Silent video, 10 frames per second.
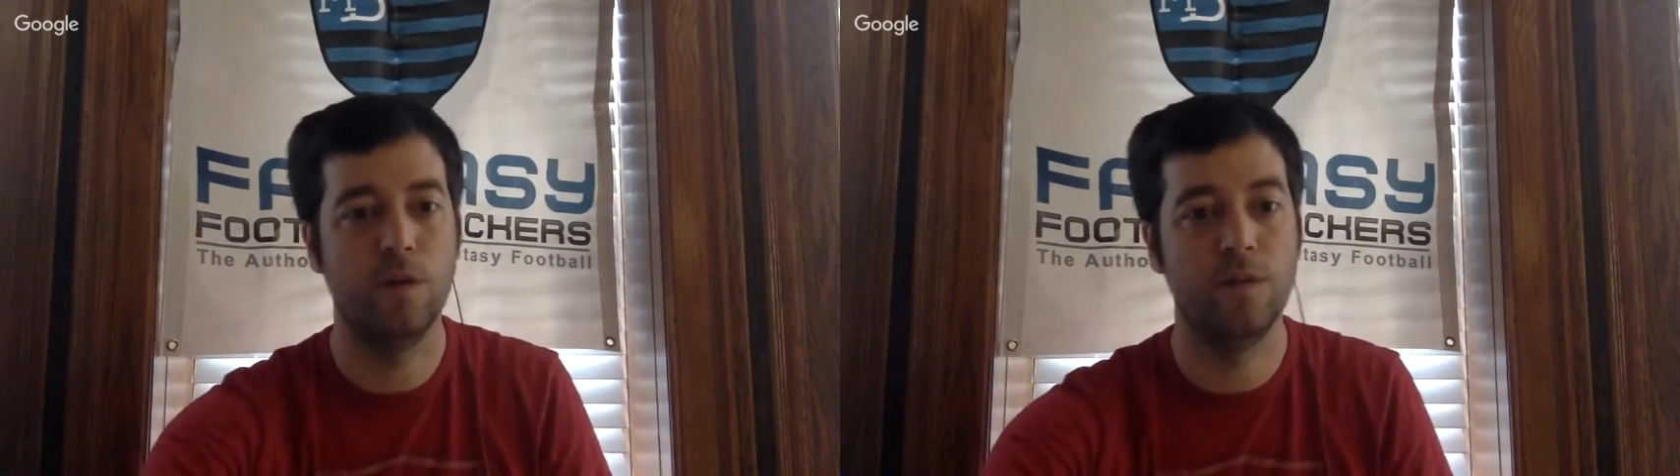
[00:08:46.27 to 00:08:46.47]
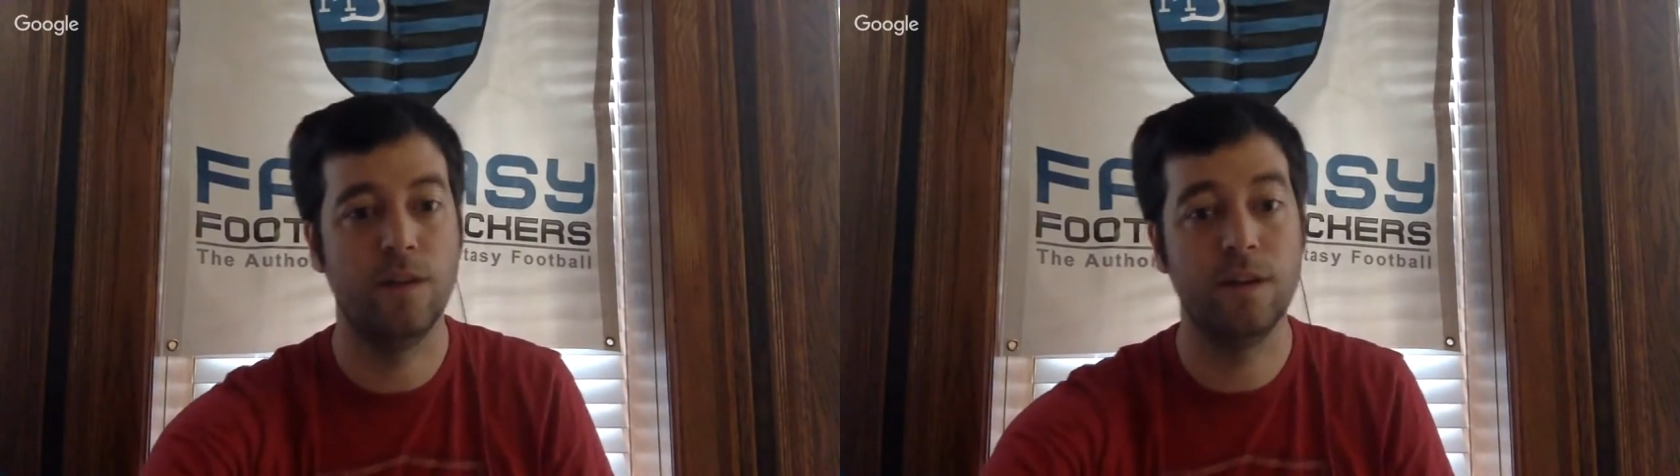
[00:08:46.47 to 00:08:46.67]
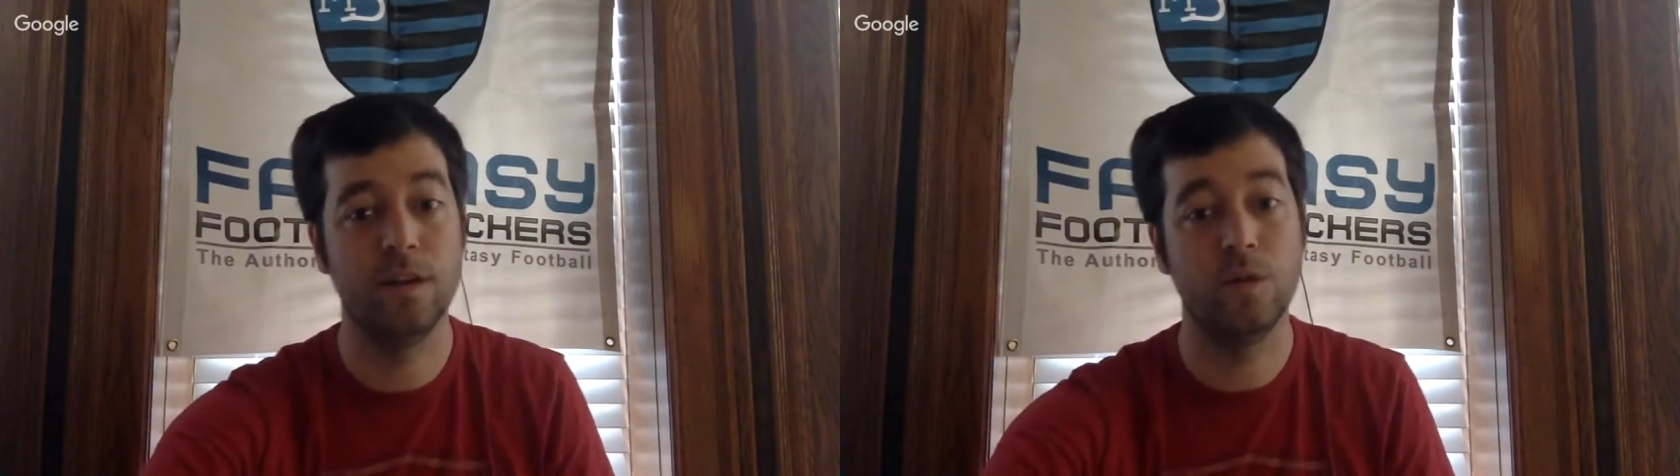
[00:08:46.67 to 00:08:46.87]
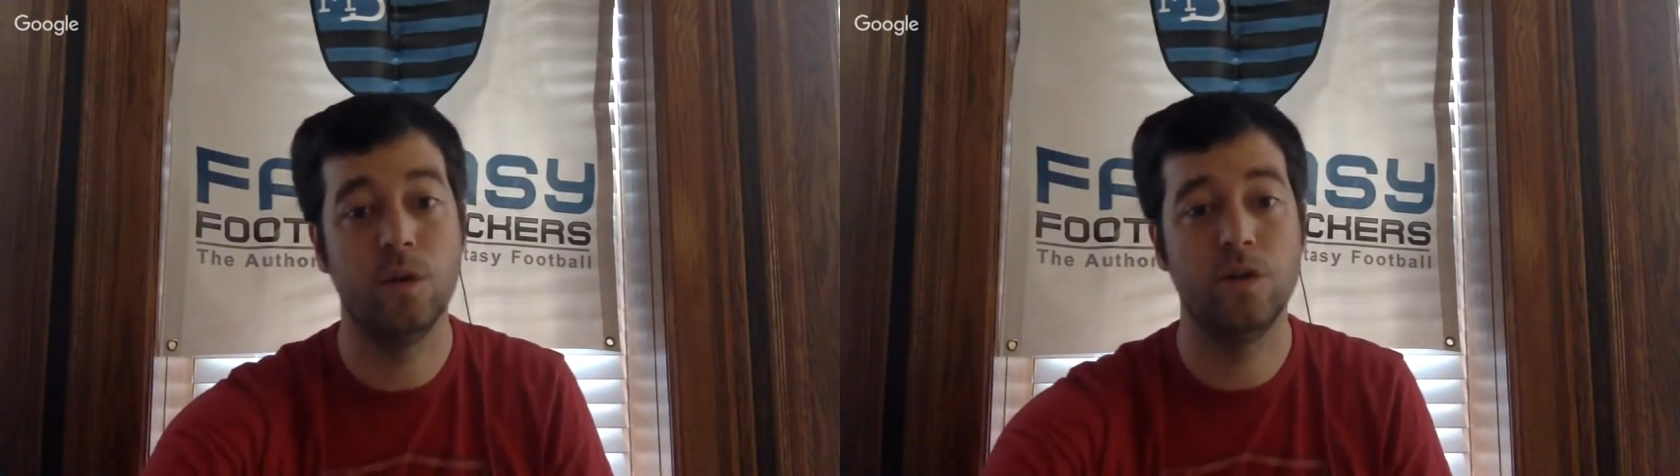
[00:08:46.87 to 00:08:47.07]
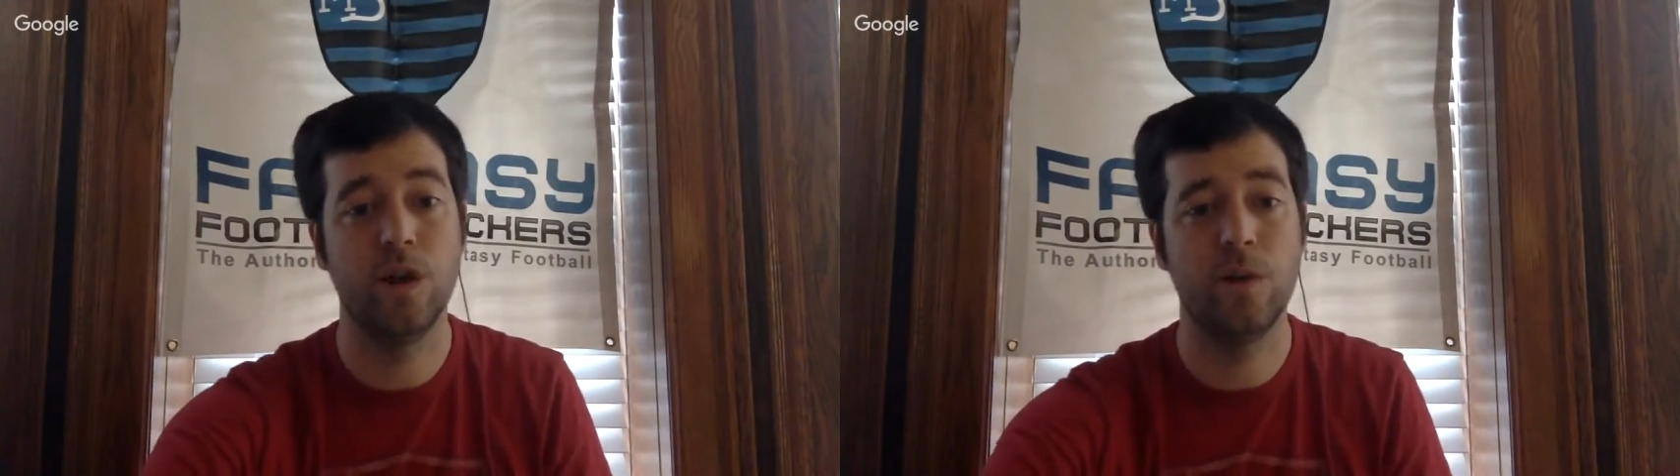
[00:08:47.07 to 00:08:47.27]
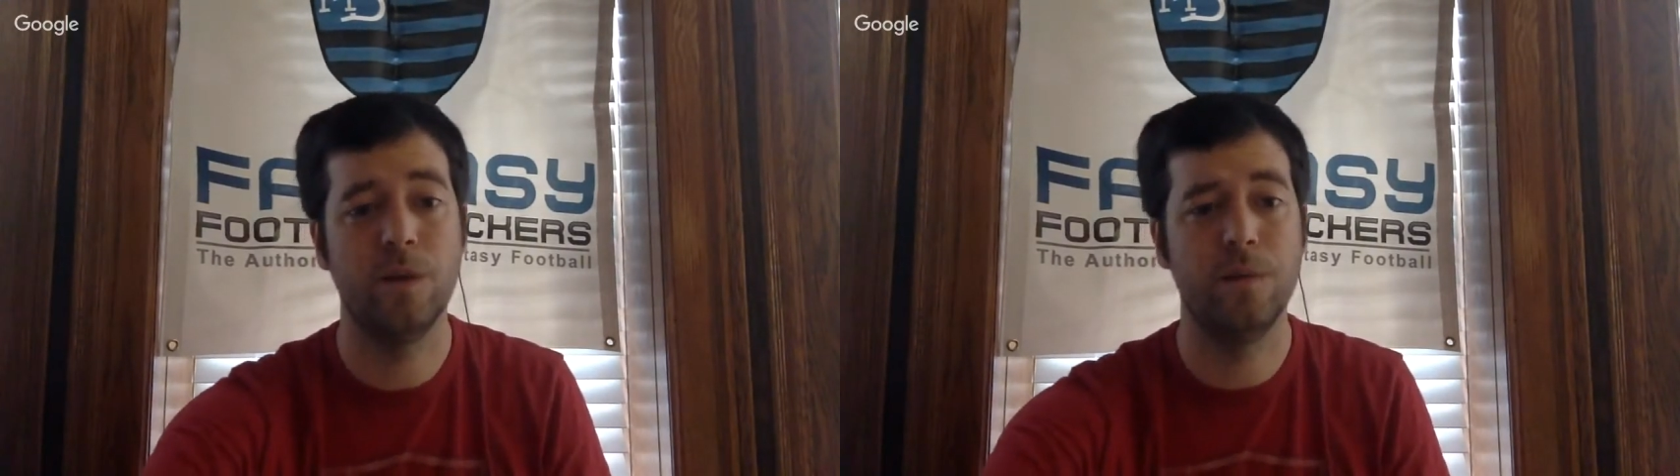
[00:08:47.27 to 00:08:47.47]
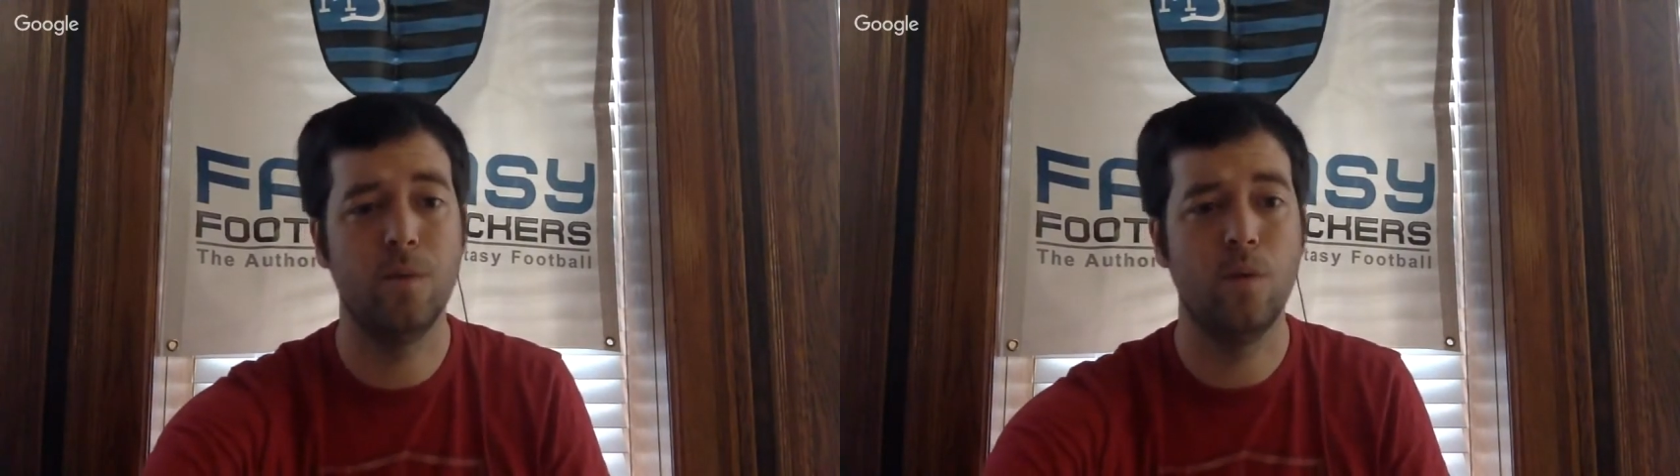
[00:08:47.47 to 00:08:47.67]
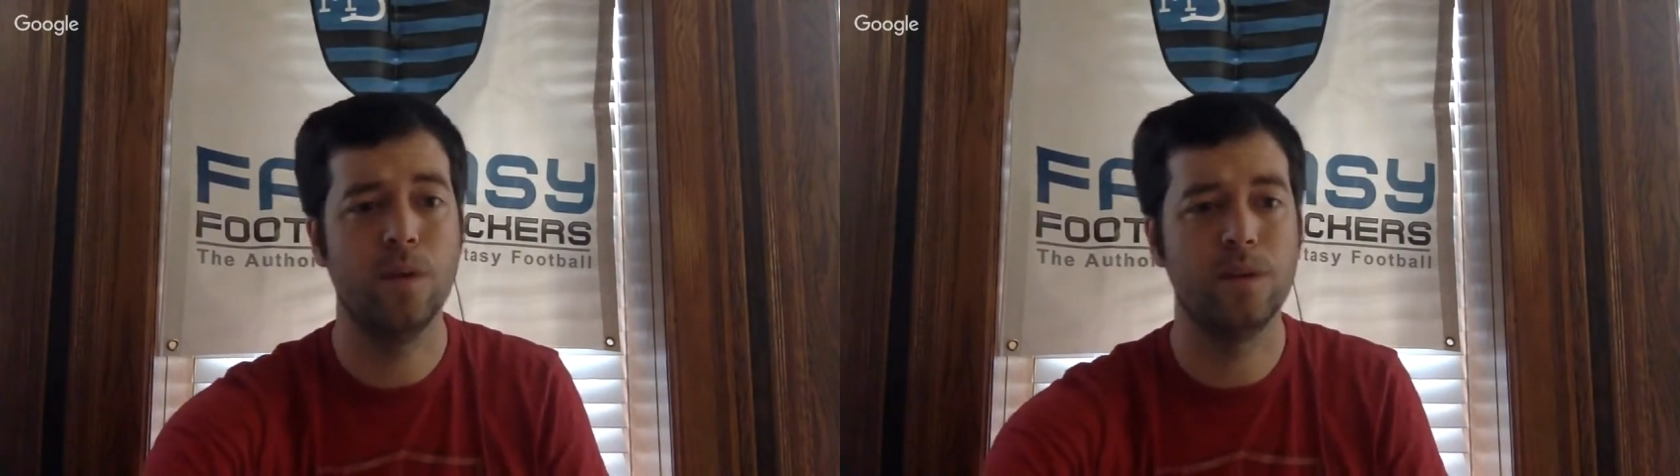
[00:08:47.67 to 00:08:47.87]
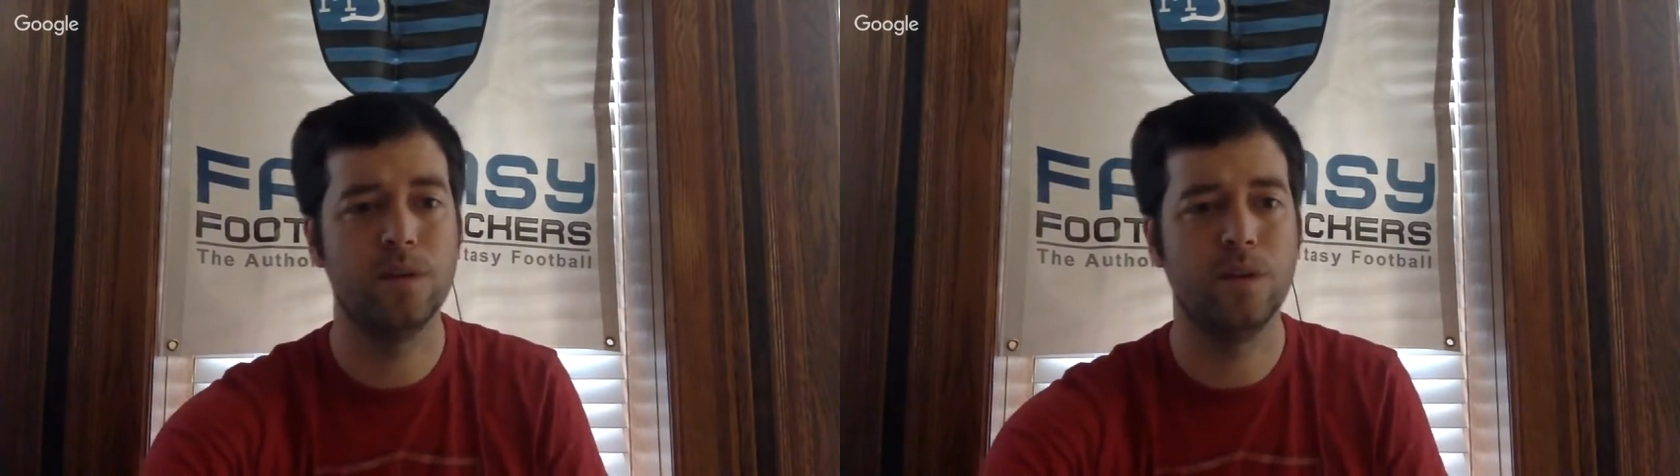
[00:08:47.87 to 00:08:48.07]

and Wenger doesn't want to drop any points.